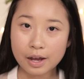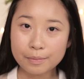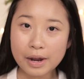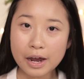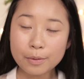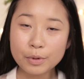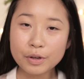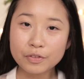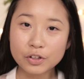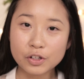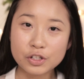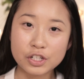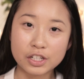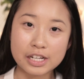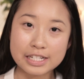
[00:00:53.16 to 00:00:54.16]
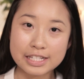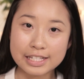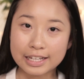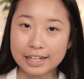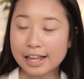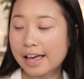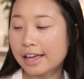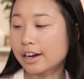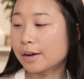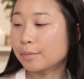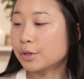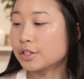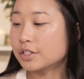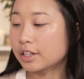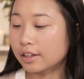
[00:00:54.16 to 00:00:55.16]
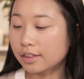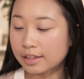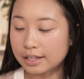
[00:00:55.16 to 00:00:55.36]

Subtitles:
I'm now moving on to concealer and I'm using